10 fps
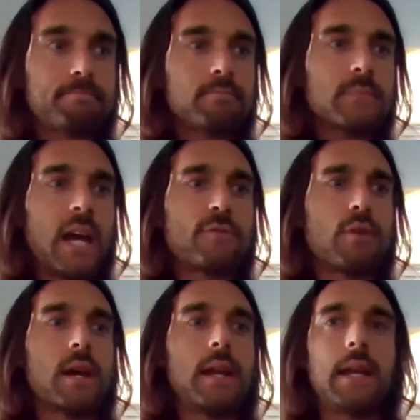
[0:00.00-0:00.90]
After
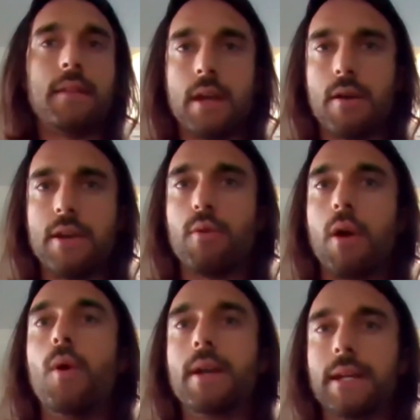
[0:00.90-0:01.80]
I got out of there, I knew I
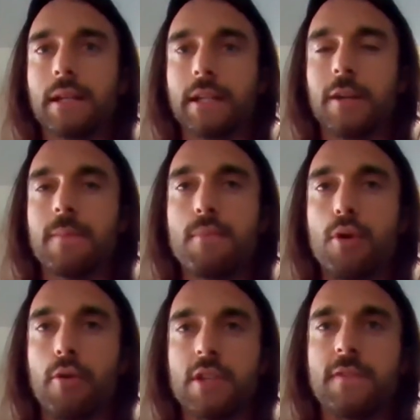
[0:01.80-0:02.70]
wanted a little bit
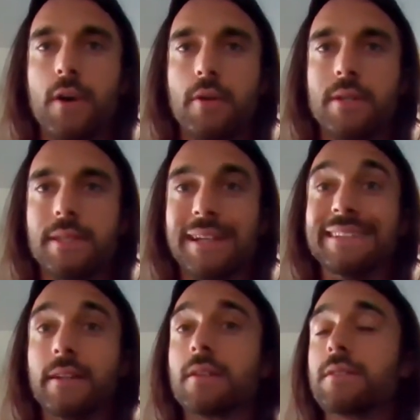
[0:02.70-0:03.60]
more as far as the
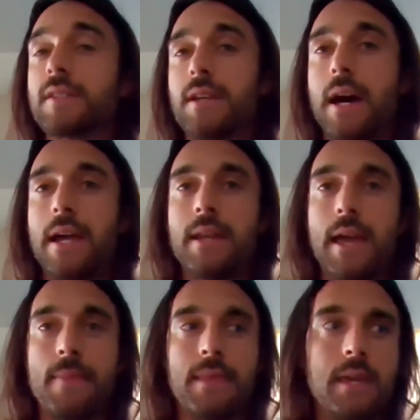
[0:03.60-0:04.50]
clinical side,
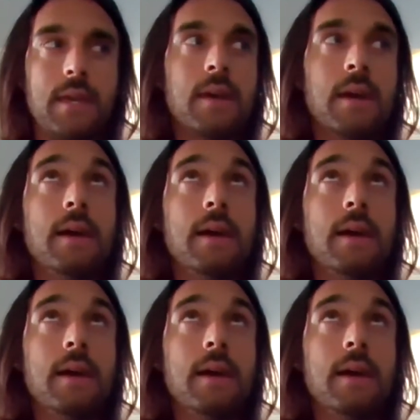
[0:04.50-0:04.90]
and the,